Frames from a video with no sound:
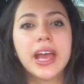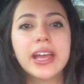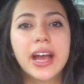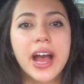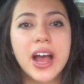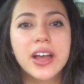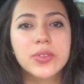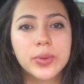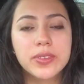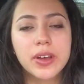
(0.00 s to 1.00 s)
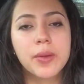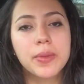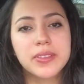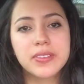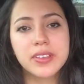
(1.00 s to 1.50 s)
Hey guys, what's
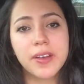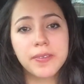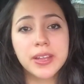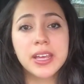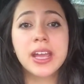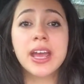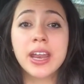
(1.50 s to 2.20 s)
up? It's Stephanie